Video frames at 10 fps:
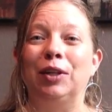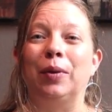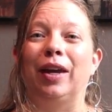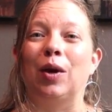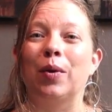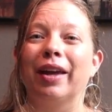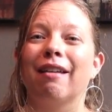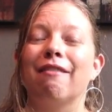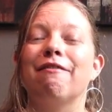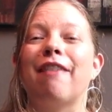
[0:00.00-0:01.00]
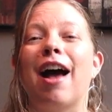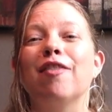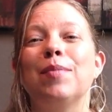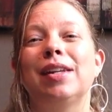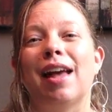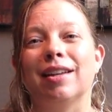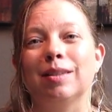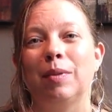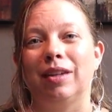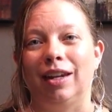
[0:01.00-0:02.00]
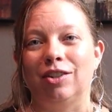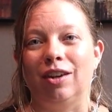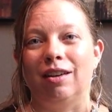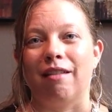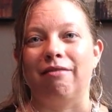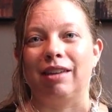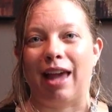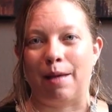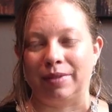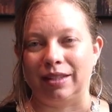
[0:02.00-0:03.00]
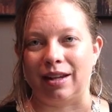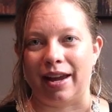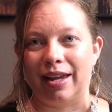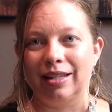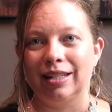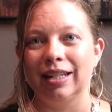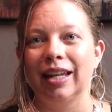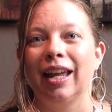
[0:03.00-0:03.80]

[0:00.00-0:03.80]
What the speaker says: you a quick 5-minute explanation of the GAPS diet.